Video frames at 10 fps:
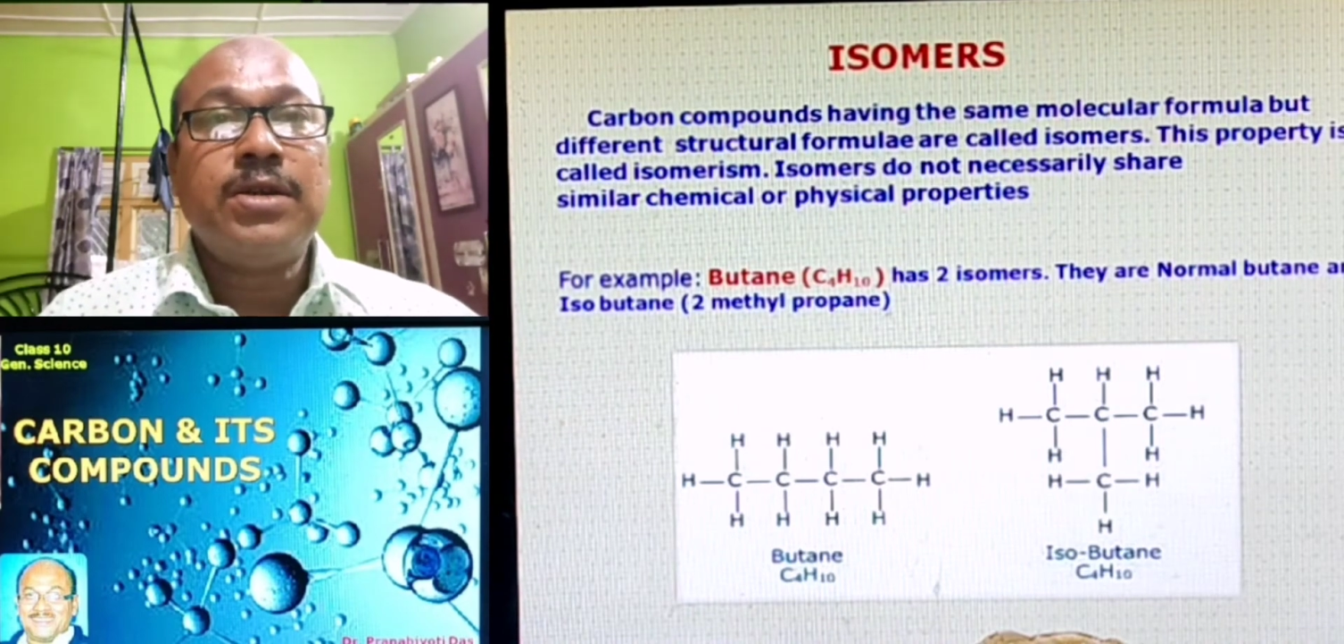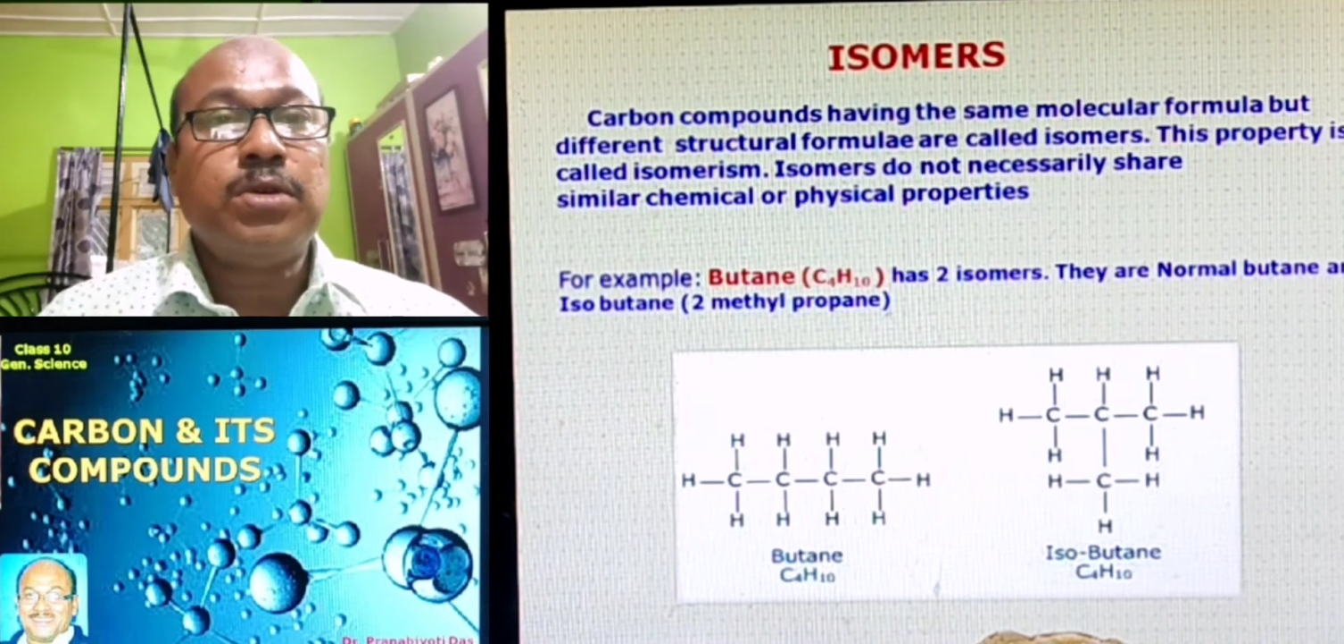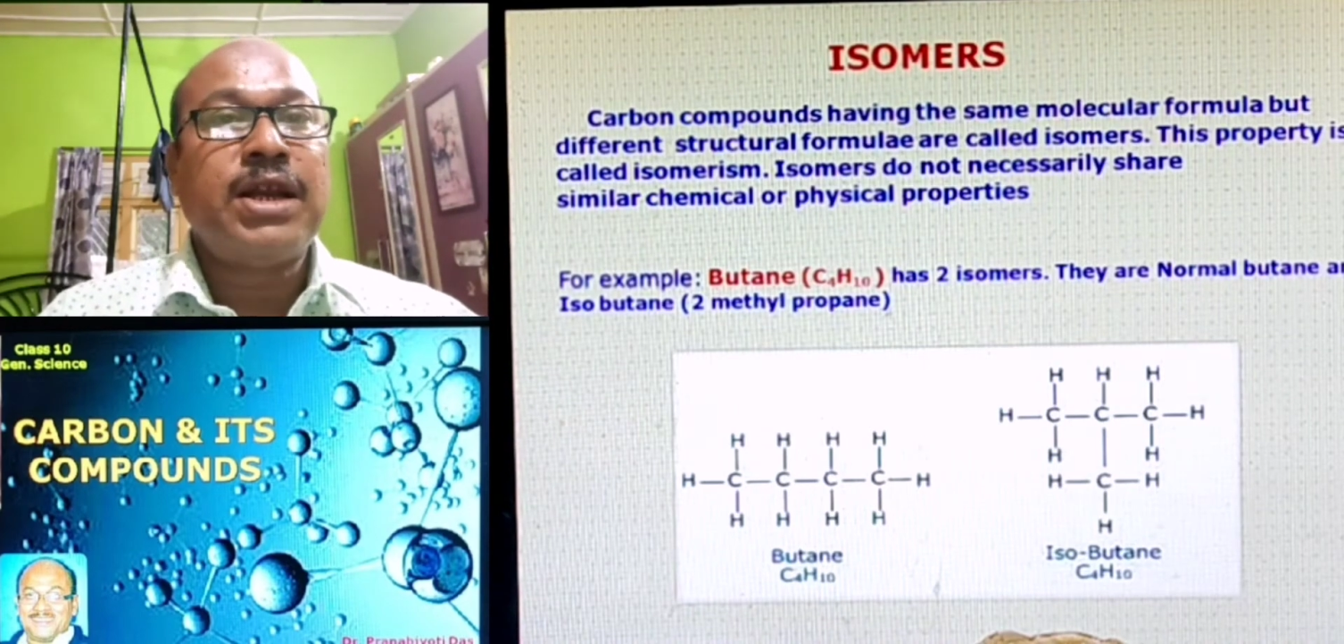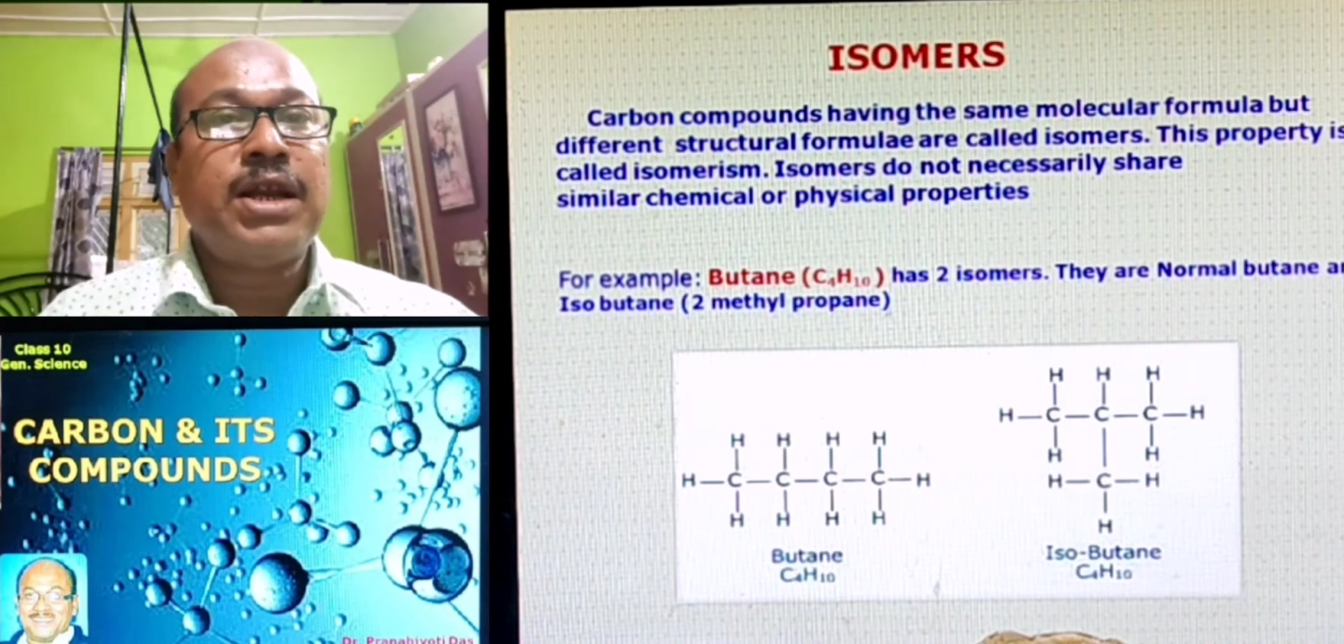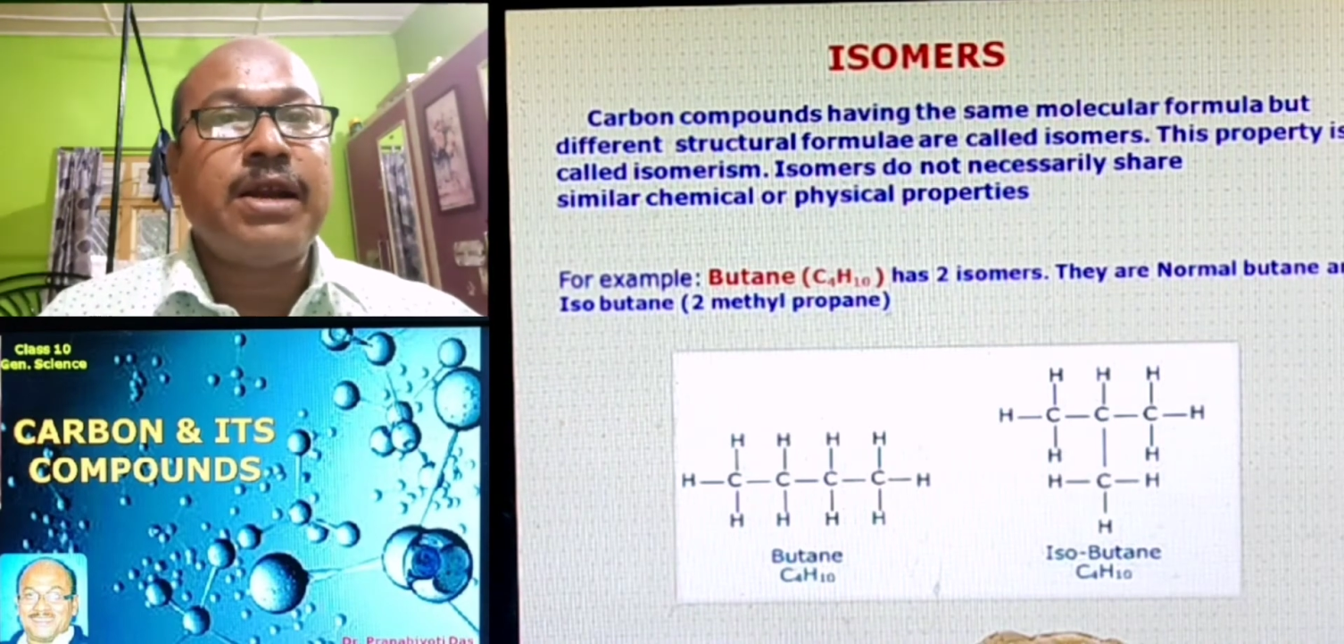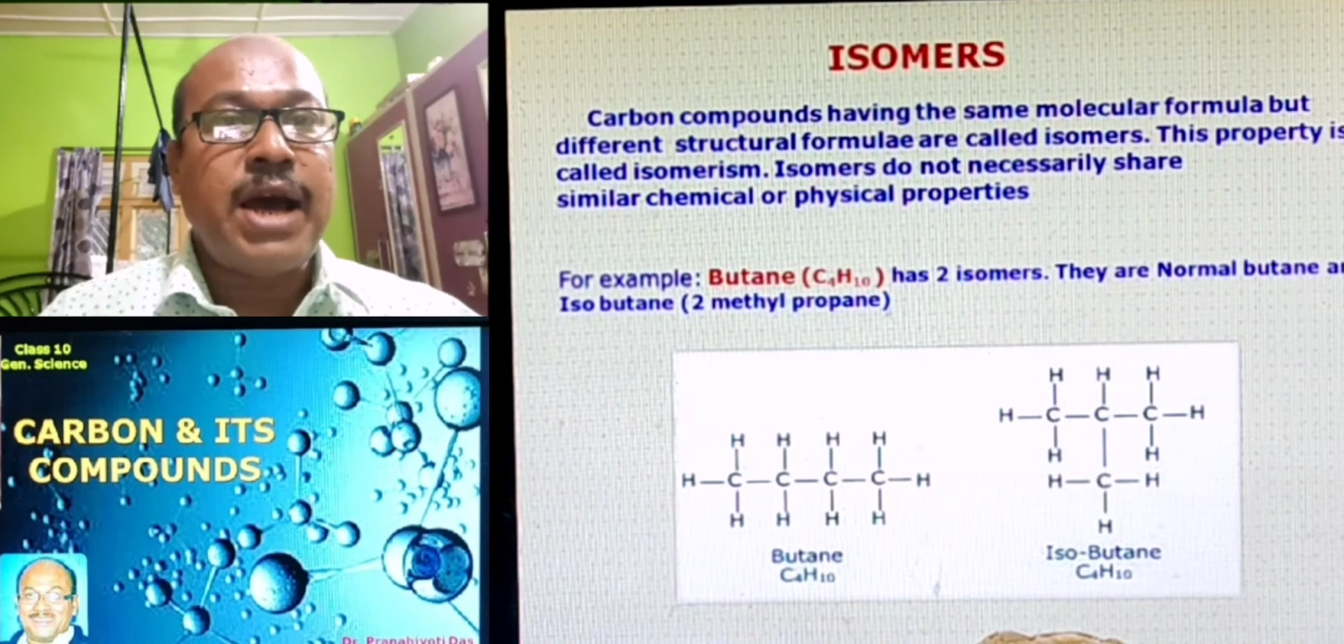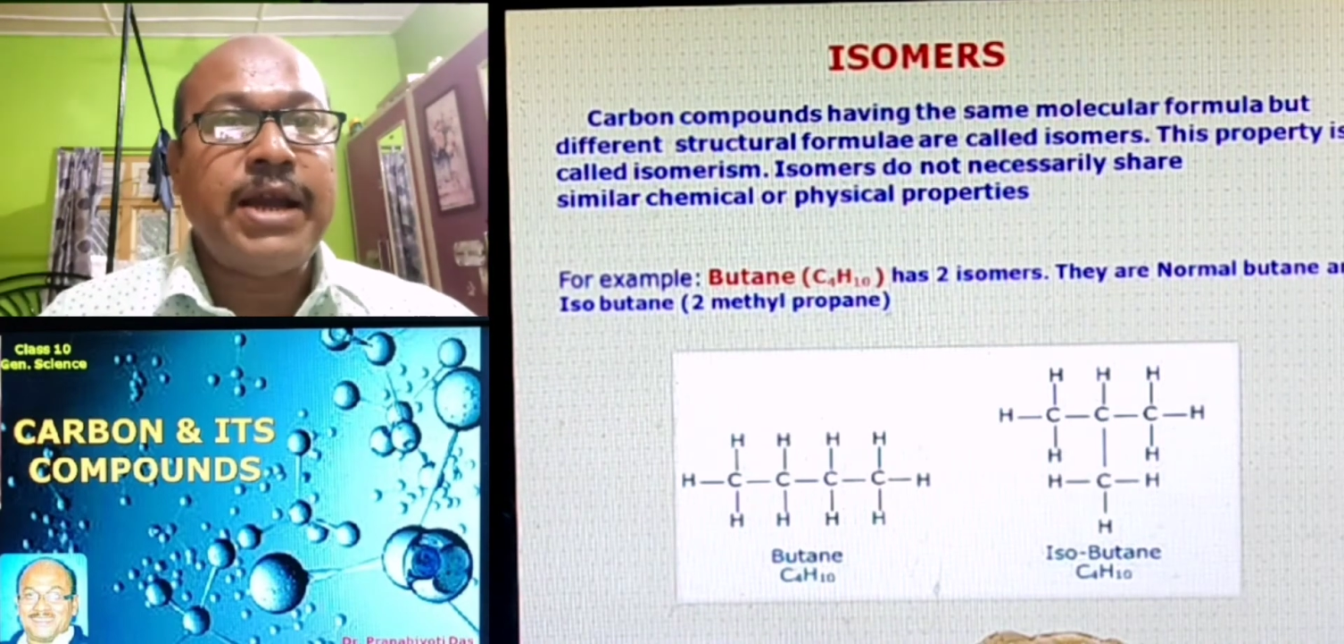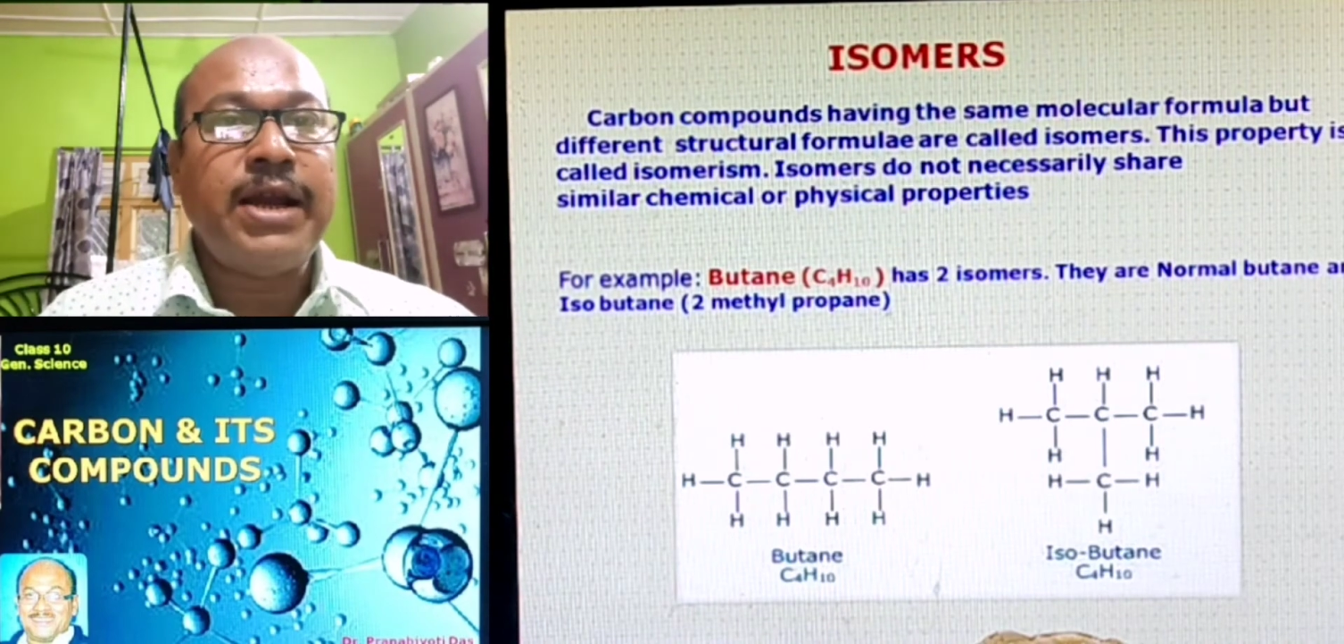total 9